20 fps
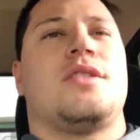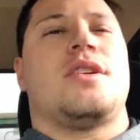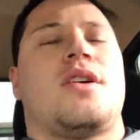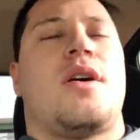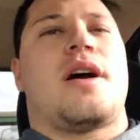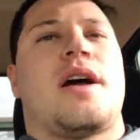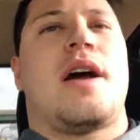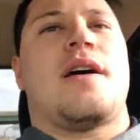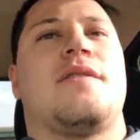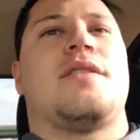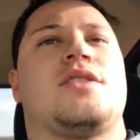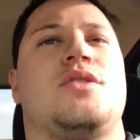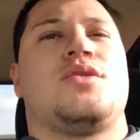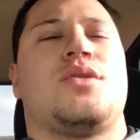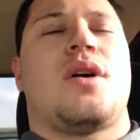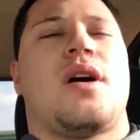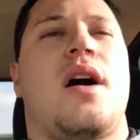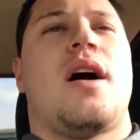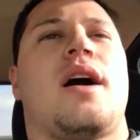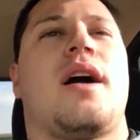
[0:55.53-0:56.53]
You know, I have the
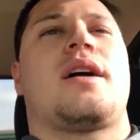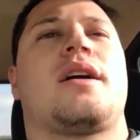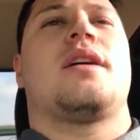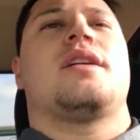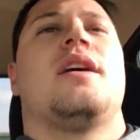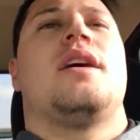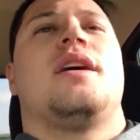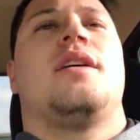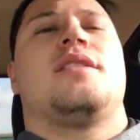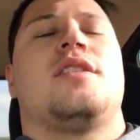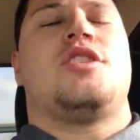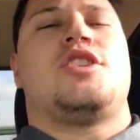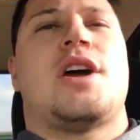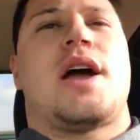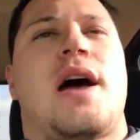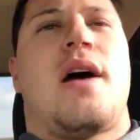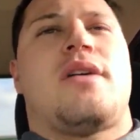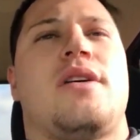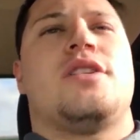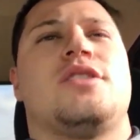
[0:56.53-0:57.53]
truck, the
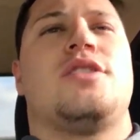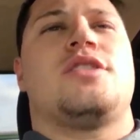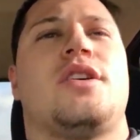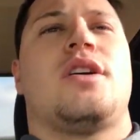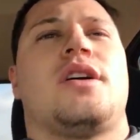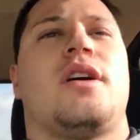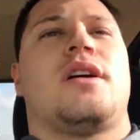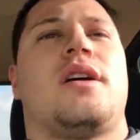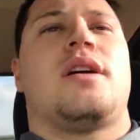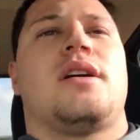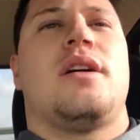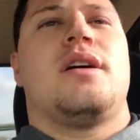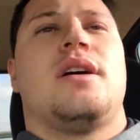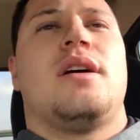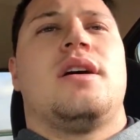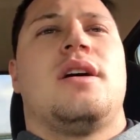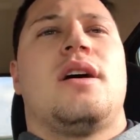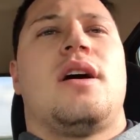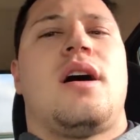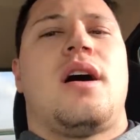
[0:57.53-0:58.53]
Challenger,
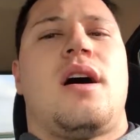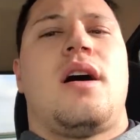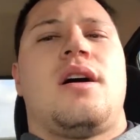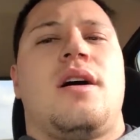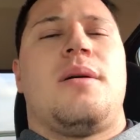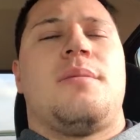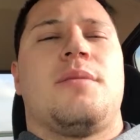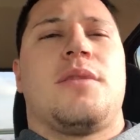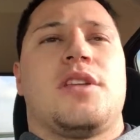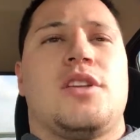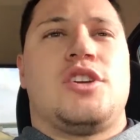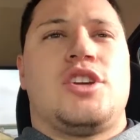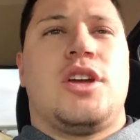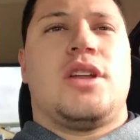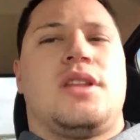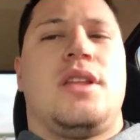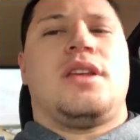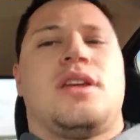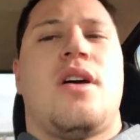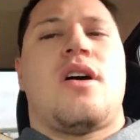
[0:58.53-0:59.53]
the
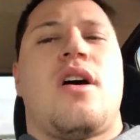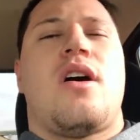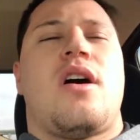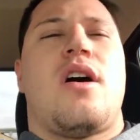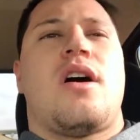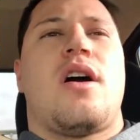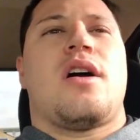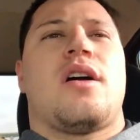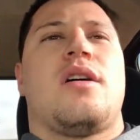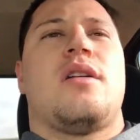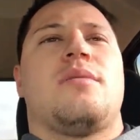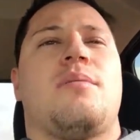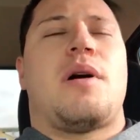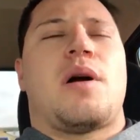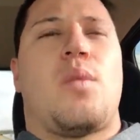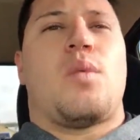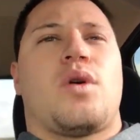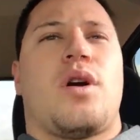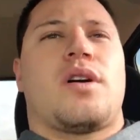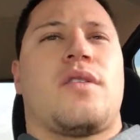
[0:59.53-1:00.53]
GT-R,
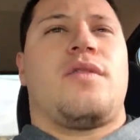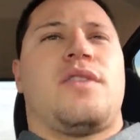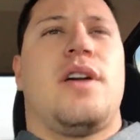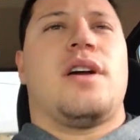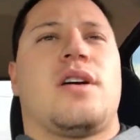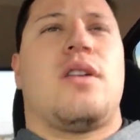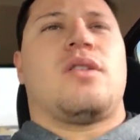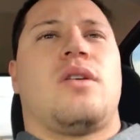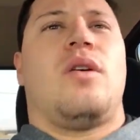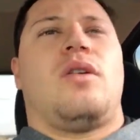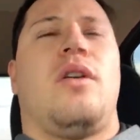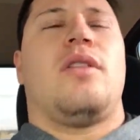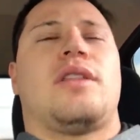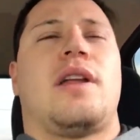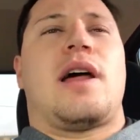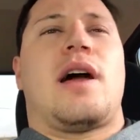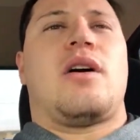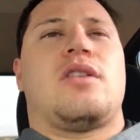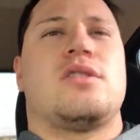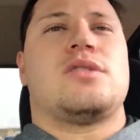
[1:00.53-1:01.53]
my work vehicle, and
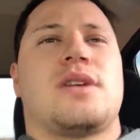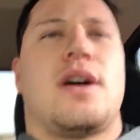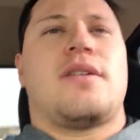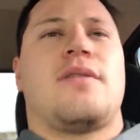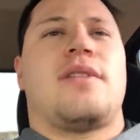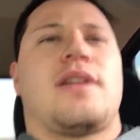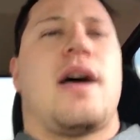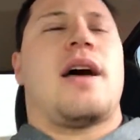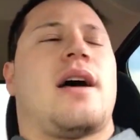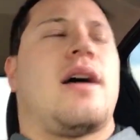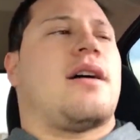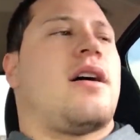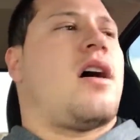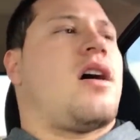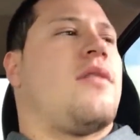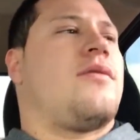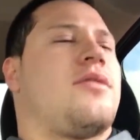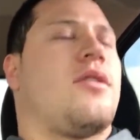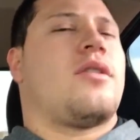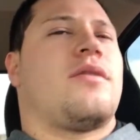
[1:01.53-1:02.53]
then I also have that
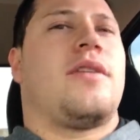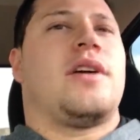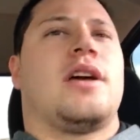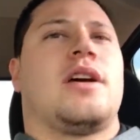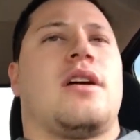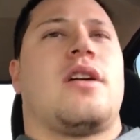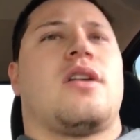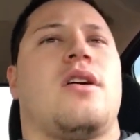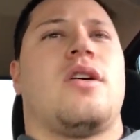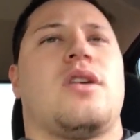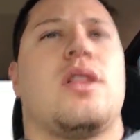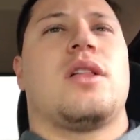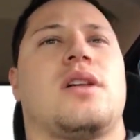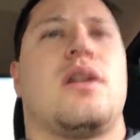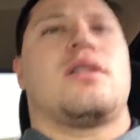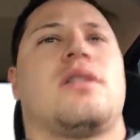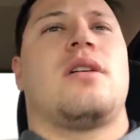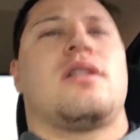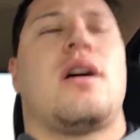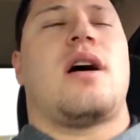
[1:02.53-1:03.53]
off-road vehicle,
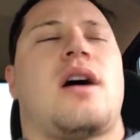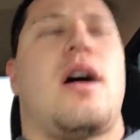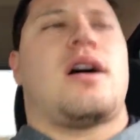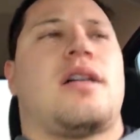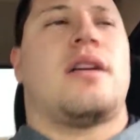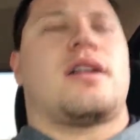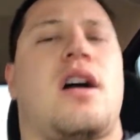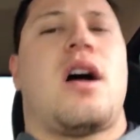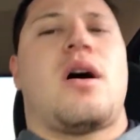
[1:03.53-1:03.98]
the